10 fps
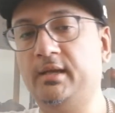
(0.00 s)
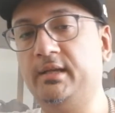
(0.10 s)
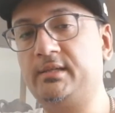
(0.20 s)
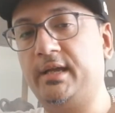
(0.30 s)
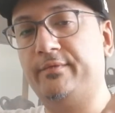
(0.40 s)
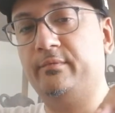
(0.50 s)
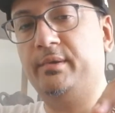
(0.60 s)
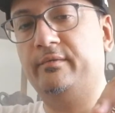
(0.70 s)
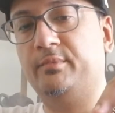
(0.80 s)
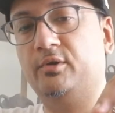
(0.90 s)
it's kind of a
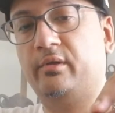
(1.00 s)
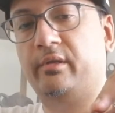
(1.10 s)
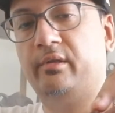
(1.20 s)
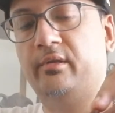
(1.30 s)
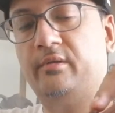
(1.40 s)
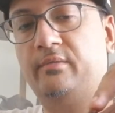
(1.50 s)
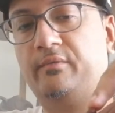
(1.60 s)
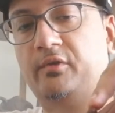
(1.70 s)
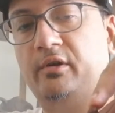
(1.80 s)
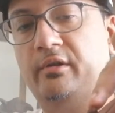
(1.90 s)
bit of both
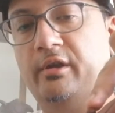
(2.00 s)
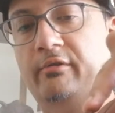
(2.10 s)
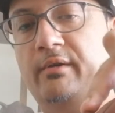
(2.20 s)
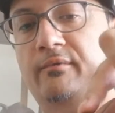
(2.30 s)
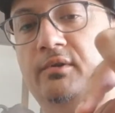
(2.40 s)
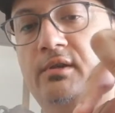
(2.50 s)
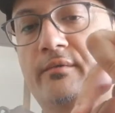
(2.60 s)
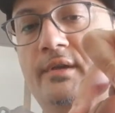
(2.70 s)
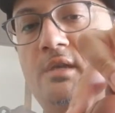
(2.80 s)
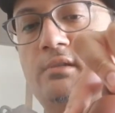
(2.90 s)
for the green food
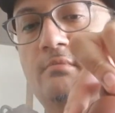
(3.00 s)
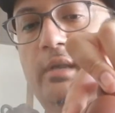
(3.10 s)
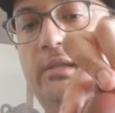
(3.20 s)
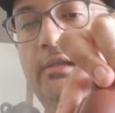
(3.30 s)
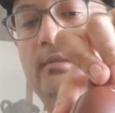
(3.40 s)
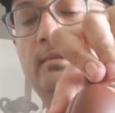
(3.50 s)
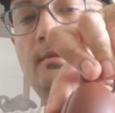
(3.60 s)
certification back then.